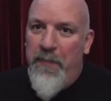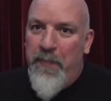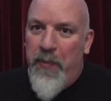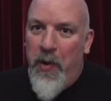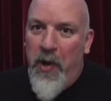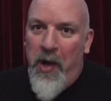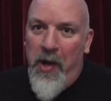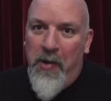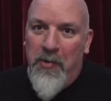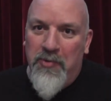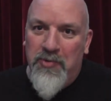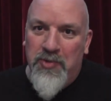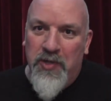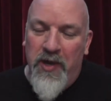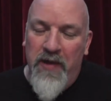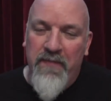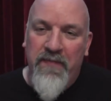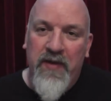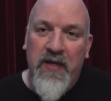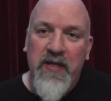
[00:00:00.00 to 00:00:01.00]
pile
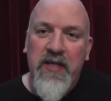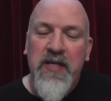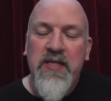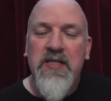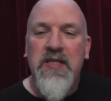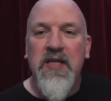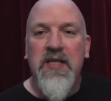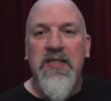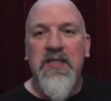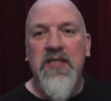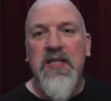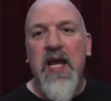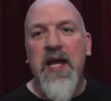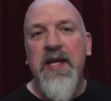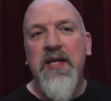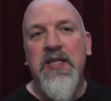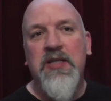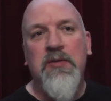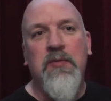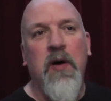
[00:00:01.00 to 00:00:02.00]
driver. This is a
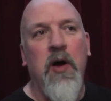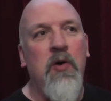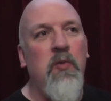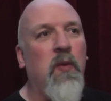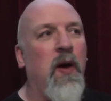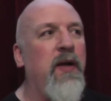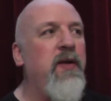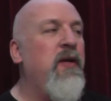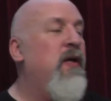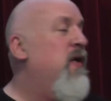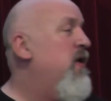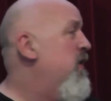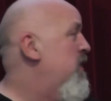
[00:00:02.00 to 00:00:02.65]
status quo one,